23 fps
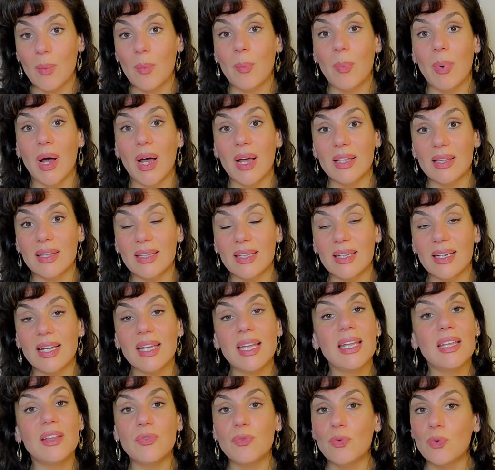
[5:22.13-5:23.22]
But
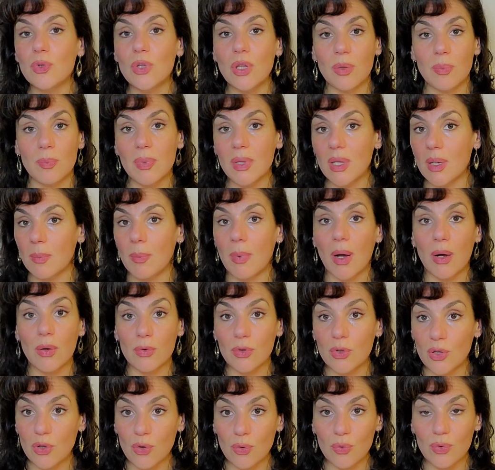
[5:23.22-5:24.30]
it wouldn't be
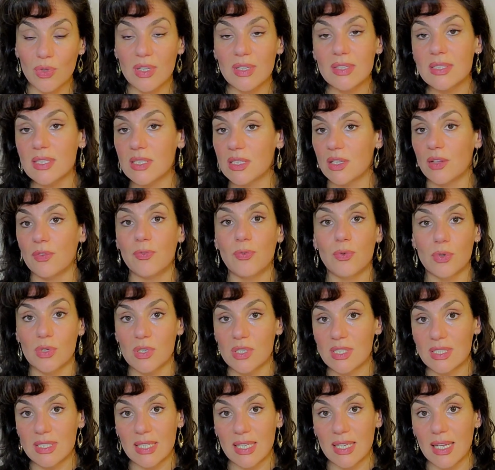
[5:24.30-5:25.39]
about you. This is the
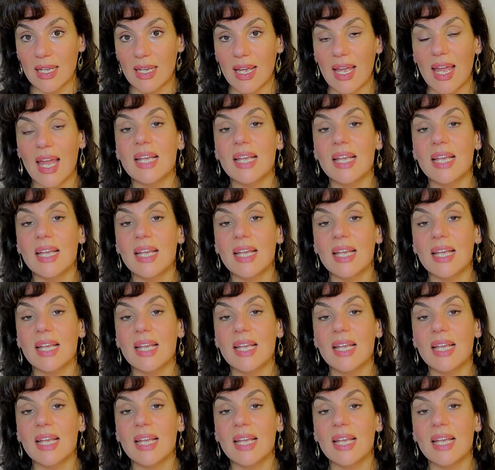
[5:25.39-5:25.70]
first thing.